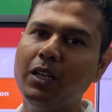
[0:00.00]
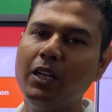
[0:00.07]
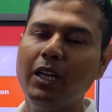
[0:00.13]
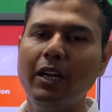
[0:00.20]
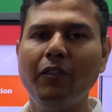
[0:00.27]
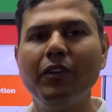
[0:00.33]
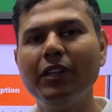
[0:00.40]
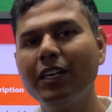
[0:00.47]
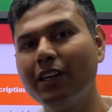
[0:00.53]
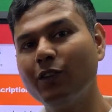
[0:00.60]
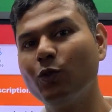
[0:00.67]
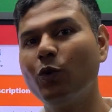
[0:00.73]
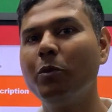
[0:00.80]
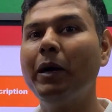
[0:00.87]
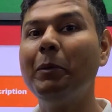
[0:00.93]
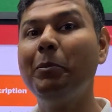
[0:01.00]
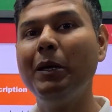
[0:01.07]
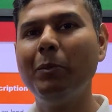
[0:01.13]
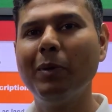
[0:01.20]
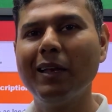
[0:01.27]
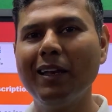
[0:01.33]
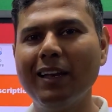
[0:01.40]
Everything is owned by
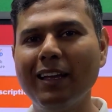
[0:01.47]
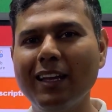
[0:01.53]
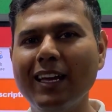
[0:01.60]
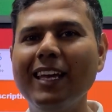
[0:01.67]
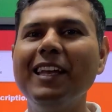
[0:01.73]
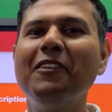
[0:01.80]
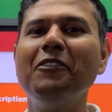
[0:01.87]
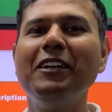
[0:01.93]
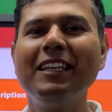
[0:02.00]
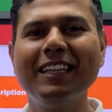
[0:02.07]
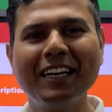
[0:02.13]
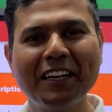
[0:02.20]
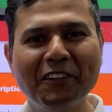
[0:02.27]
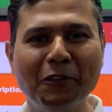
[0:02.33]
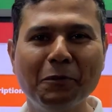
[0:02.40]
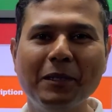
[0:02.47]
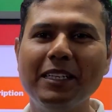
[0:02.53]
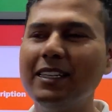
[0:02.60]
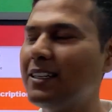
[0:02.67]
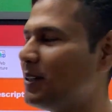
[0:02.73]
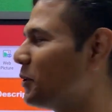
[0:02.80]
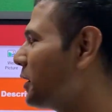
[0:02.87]
people. In a way, the government.
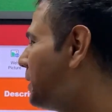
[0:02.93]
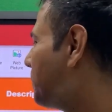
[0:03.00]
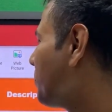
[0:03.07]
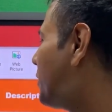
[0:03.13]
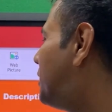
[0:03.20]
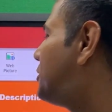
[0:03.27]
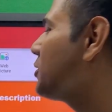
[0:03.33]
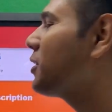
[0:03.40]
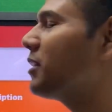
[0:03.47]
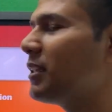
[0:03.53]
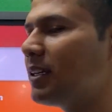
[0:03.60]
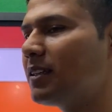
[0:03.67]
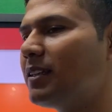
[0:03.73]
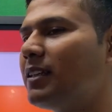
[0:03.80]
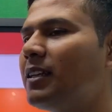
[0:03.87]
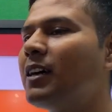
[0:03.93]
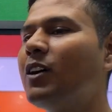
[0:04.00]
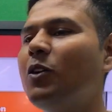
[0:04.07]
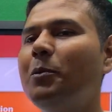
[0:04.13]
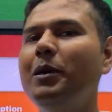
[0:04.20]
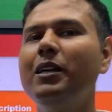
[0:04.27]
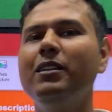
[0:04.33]
Okay. So the
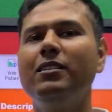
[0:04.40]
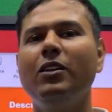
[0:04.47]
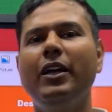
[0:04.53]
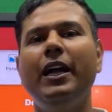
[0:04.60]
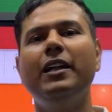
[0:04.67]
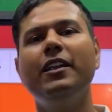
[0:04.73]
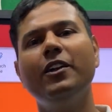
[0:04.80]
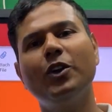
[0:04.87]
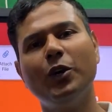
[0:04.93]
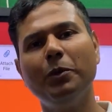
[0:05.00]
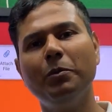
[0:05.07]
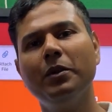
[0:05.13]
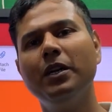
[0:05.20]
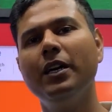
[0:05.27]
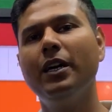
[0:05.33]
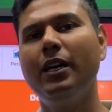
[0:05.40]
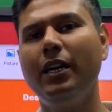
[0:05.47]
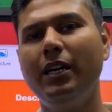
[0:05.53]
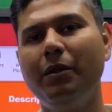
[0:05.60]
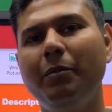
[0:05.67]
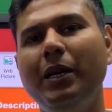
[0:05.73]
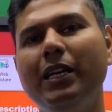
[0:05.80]
government is at the top.
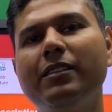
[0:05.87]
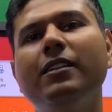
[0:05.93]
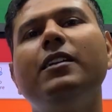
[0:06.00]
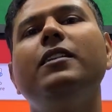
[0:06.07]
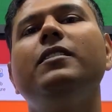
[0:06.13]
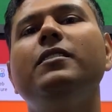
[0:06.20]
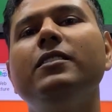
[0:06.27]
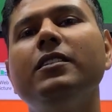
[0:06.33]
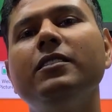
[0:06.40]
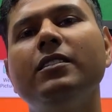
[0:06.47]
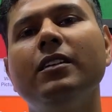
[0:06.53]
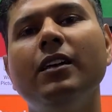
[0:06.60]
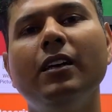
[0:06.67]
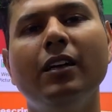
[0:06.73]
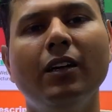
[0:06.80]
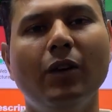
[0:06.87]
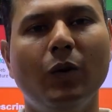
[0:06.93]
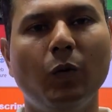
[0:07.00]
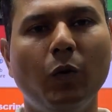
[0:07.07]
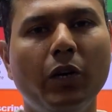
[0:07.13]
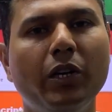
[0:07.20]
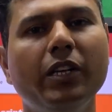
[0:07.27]
It makes the decisions.
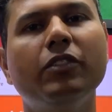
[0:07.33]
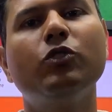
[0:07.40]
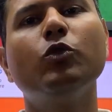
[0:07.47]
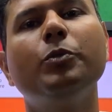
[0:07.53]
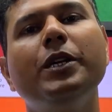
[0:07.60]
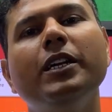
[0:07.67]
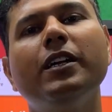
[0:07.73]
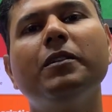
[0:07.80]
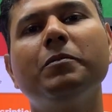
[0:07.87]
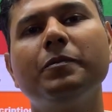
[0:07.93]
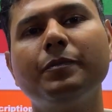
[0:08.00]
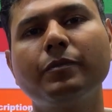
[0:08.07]
What is to be done?